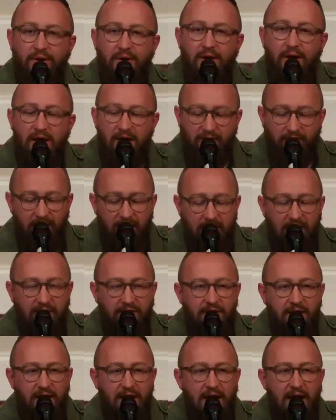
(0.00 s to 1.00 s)
If
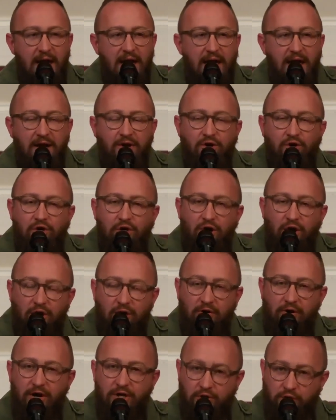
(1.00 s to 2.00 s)
anything,
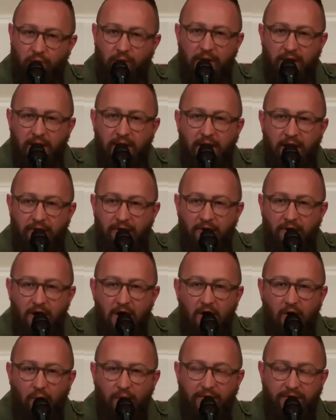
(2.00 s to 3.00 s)
encourage one another
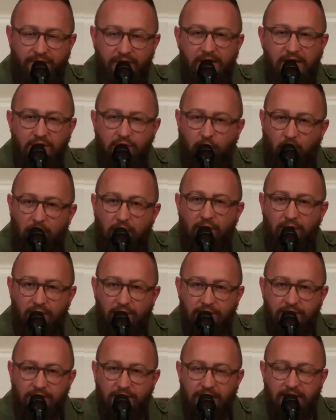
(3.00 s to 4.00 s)
with these
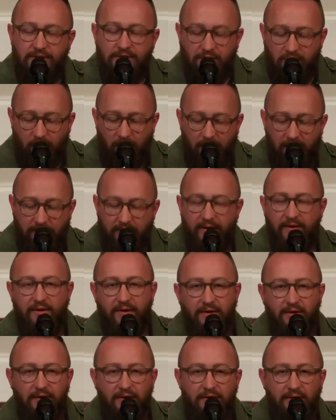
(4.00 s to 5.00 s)
words. That's the way that
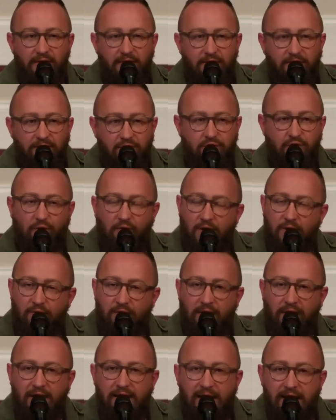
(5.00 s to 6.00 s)
the story
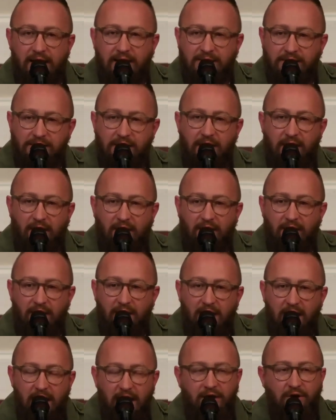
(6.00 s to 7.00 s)
really ends there
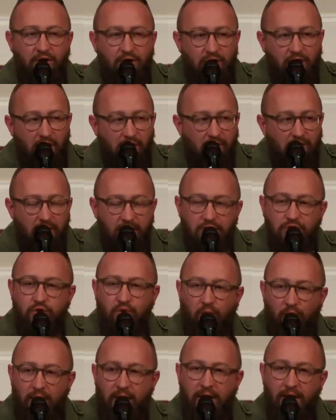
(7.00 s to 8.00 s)
encourage
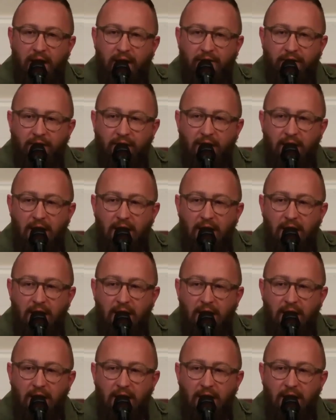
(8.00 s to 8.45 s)
one another